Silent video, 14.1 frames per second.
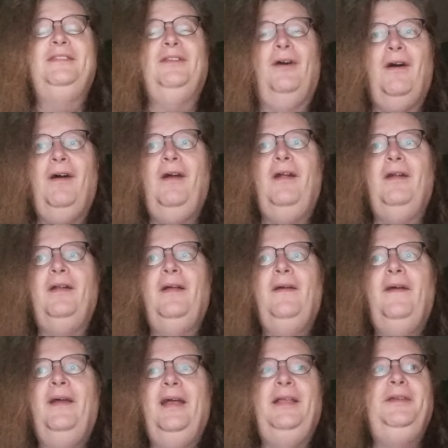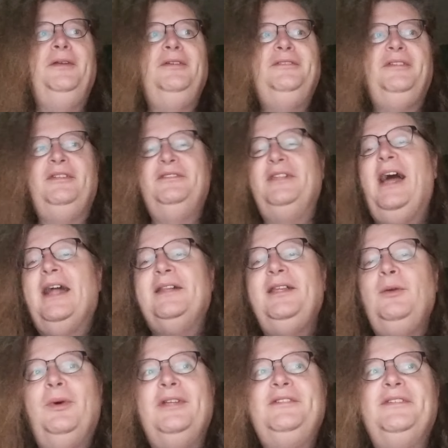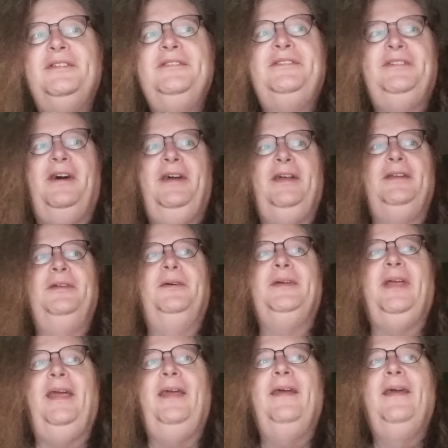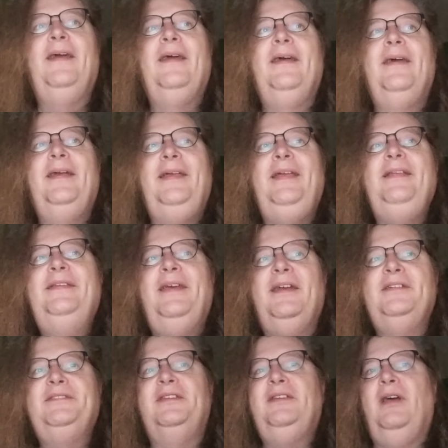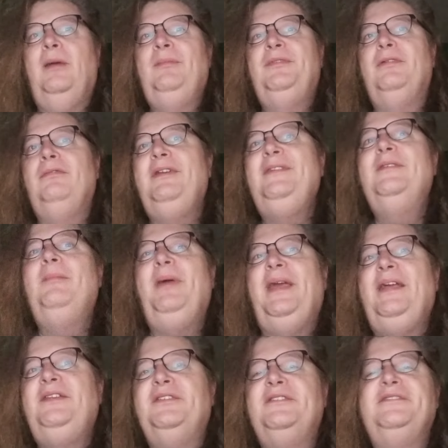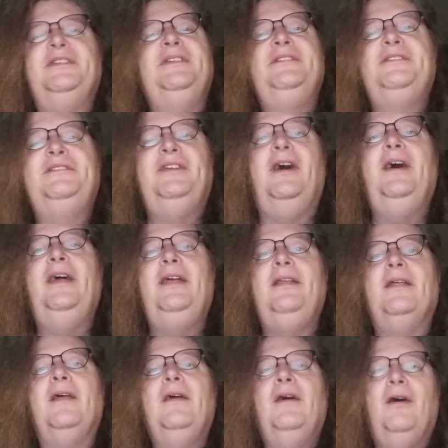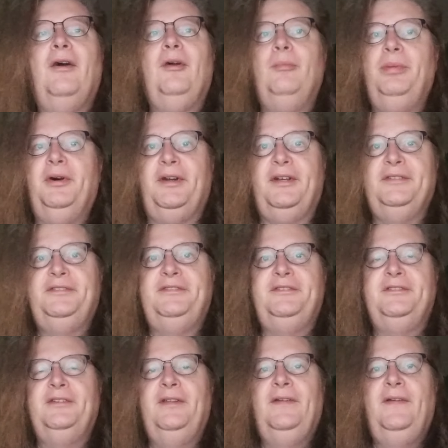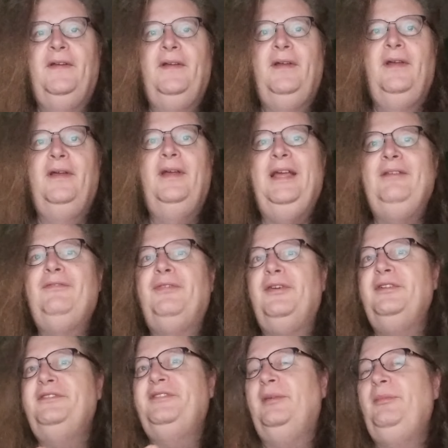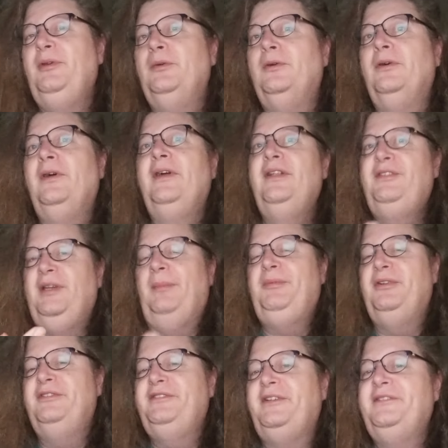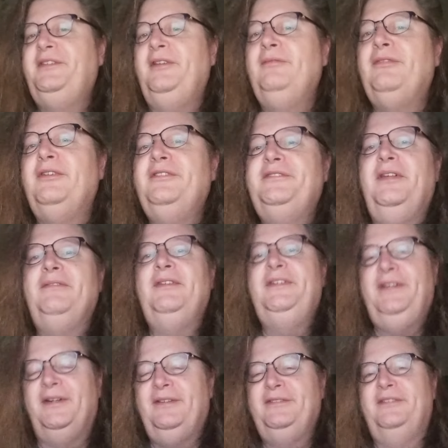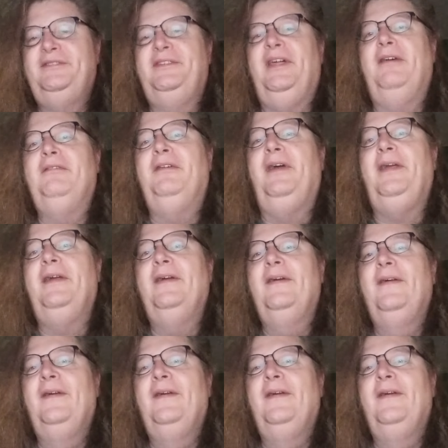the heart and knows exactly what's inside, okay? He takes the time to read the pages inside our books. And 1 Samuel chapter 16, verse 7 tells us that, right?